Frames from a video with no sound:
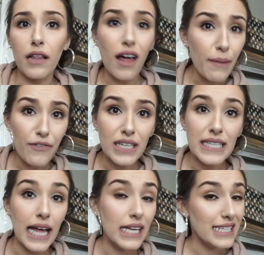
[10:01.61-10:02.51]
A lot of my friends
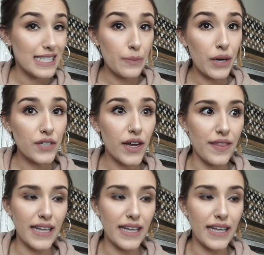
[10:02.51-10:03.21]
that did breastfeed,